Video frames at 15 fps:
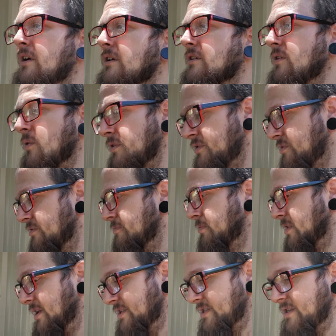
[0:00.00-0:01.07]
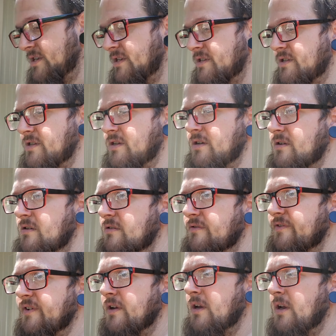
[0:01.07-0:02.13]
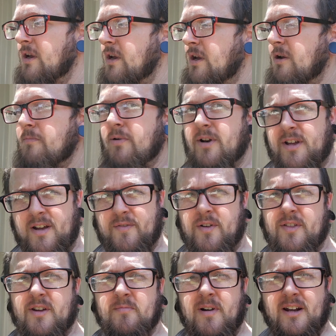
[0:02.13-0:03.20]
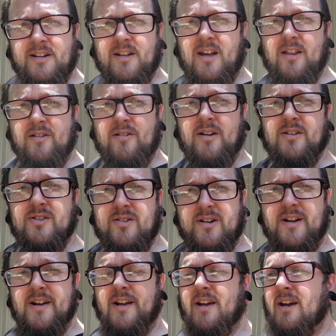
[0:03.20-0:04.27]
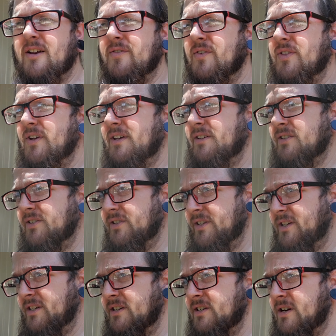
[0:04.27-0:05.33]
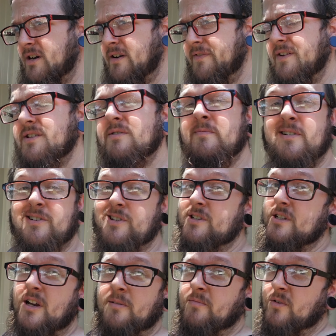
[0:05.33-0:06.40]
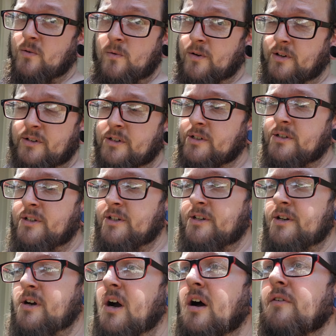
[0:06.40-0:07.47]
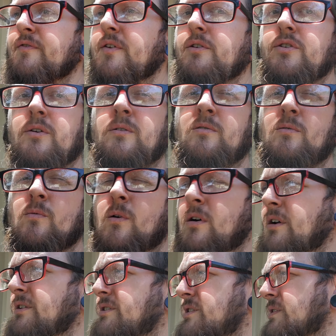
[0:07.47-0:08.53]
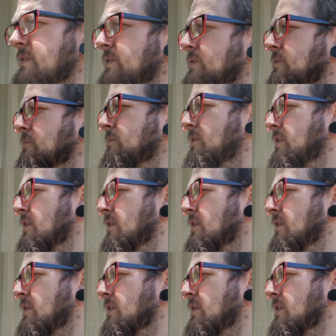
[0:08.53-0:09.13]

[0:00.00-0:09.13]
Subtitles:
going through the process of putting everything back together. Yesterday I got everything cleaned off as much as I'm going to clean it off. You don't want to